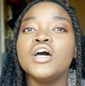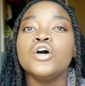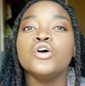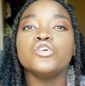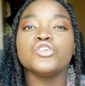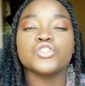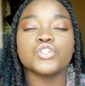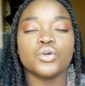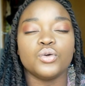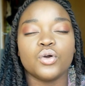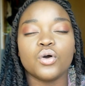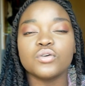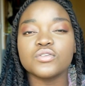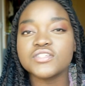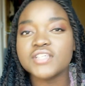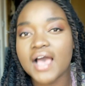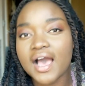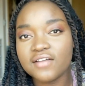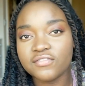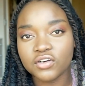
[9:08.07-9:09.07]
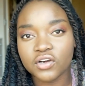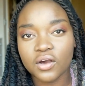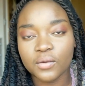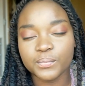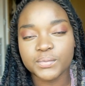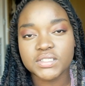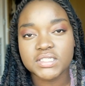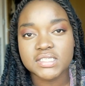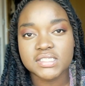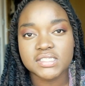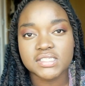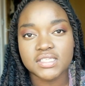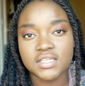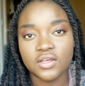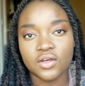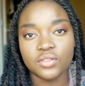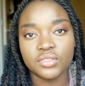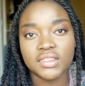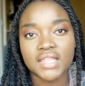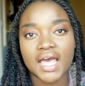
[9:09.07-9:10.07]
So you also have a competency
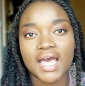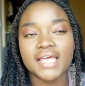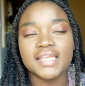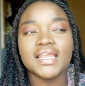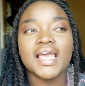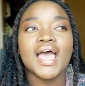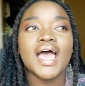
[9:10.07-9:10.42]
on that,